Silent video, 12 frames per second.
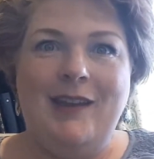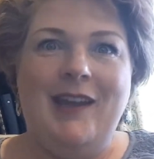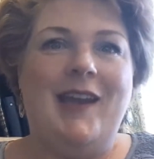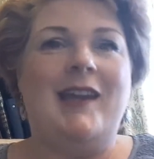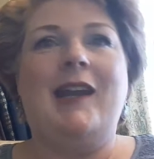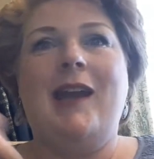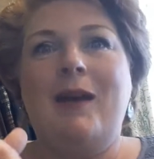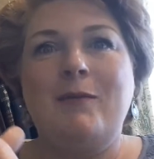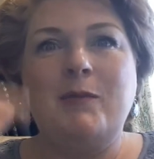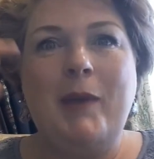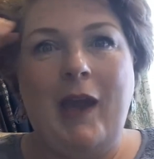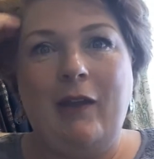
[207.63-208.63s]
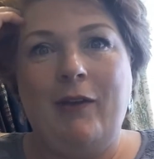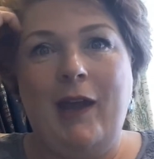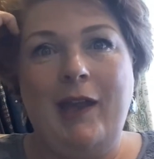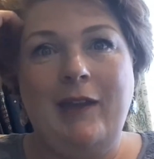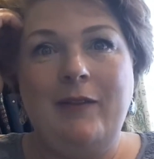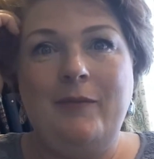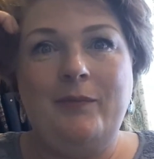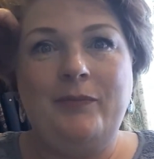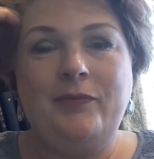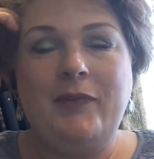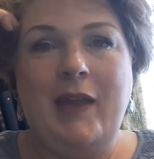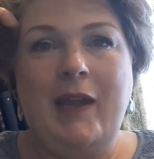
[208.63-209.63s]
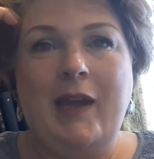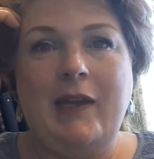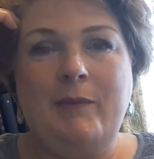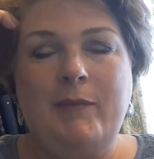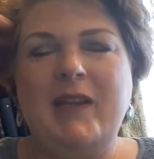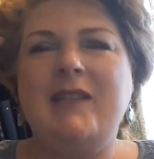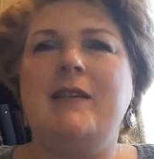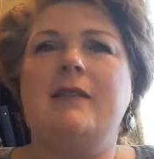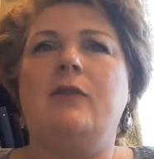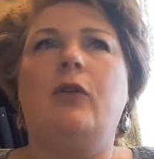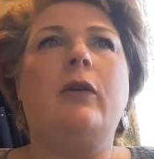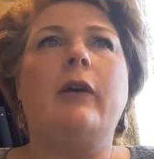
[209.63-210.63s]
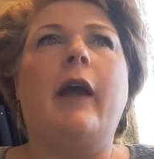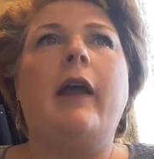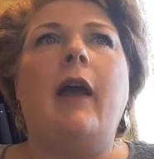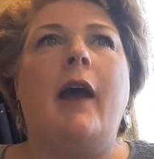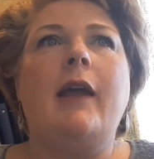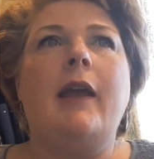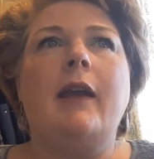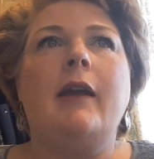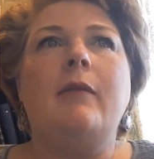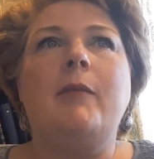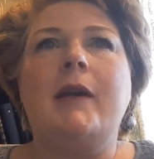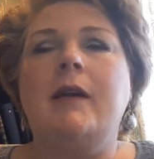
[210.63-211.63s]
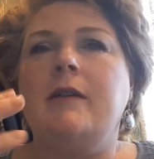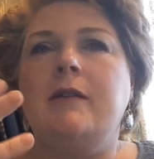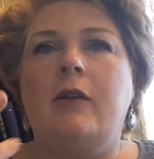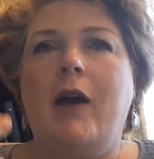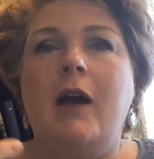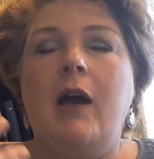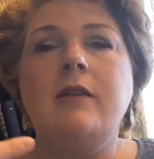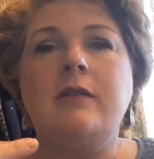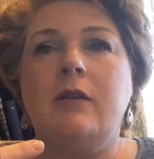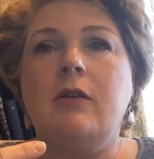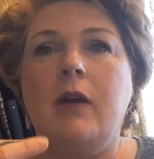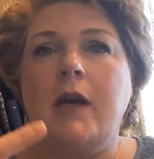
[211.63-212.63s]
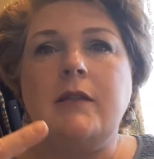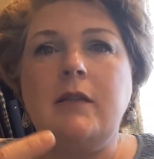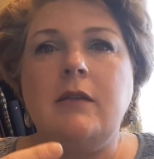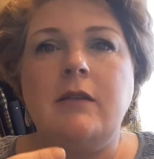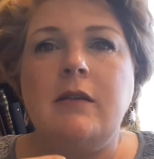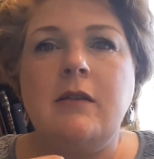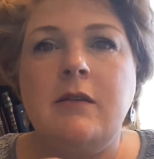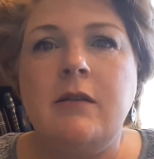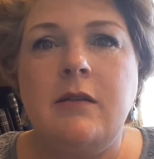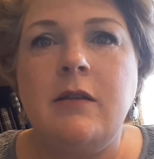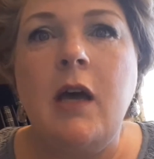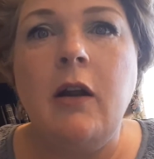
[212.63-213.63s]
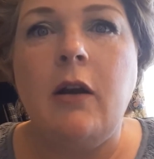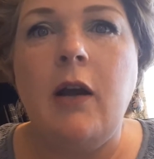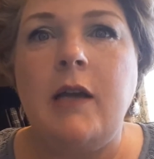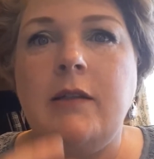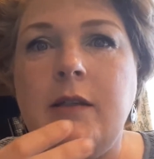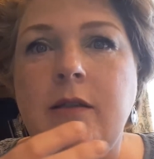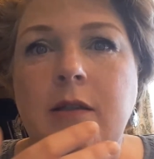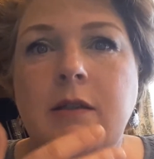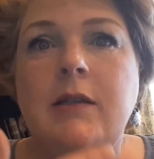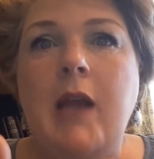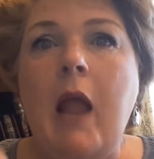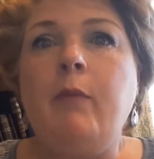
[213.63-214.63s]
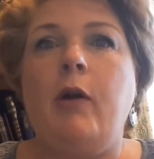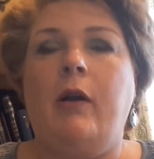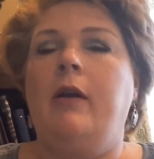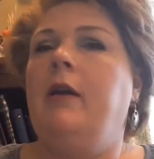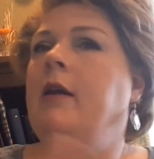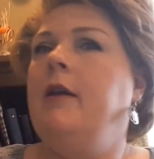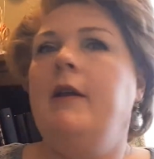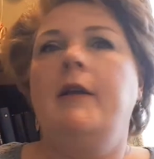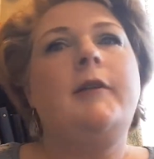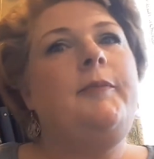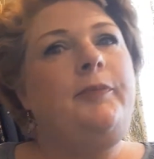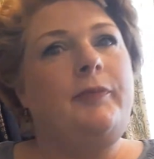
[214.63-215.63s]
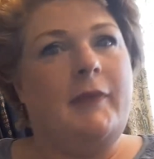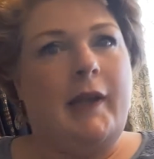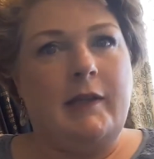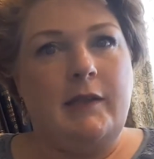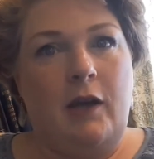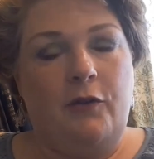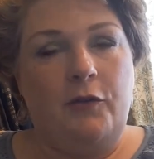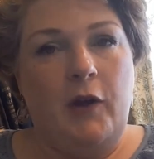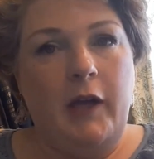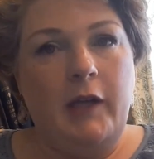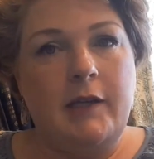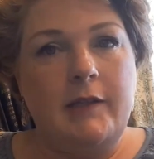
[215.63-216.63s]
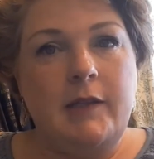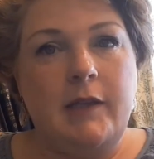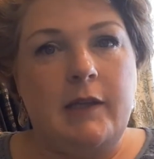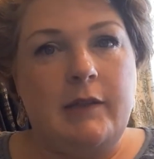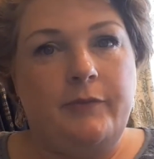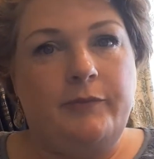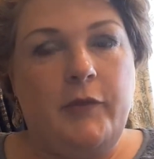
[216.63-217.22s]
And he comes back, right? But he says, Lord, I can't because, I stutter, I stammer. That's not fun, is it?